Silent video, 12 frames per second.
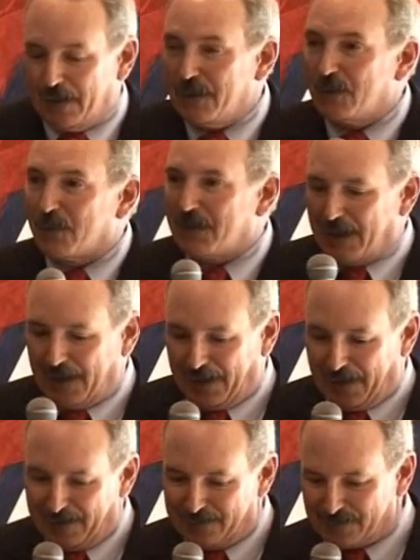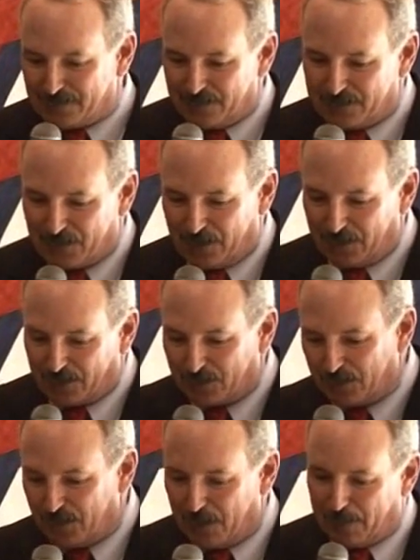I think we're getting it. It's starting to
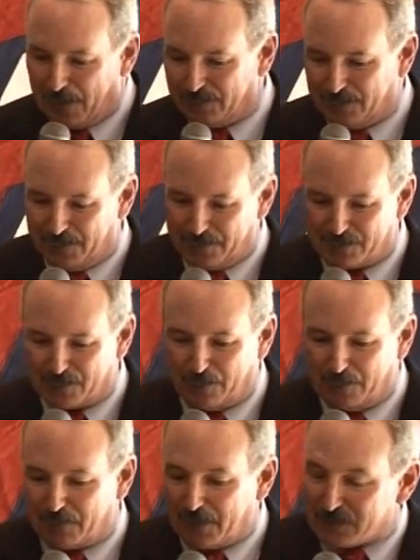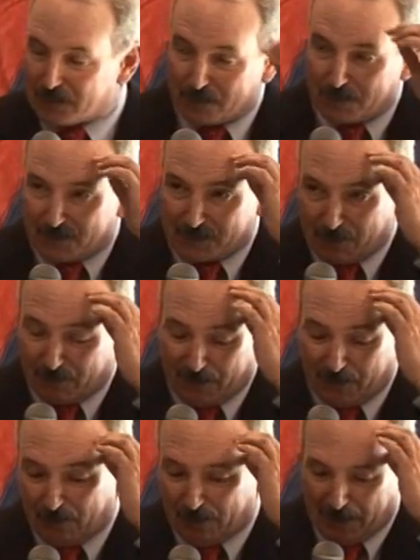clear up out there, so we've got some
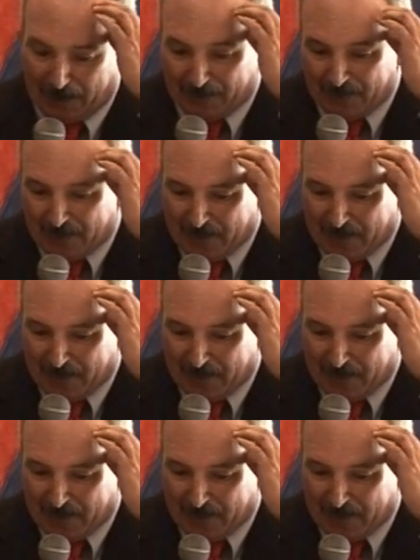fun planned.